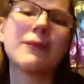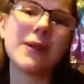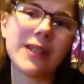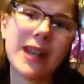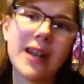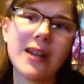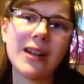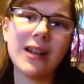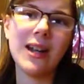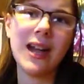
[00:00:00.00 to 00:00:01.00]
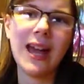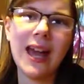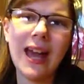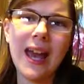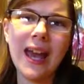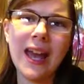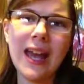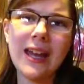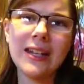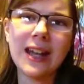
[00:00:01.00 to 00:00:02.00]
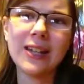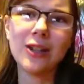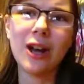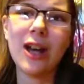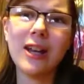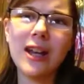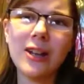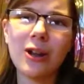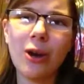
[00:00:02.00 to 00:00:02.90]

But yeah, and I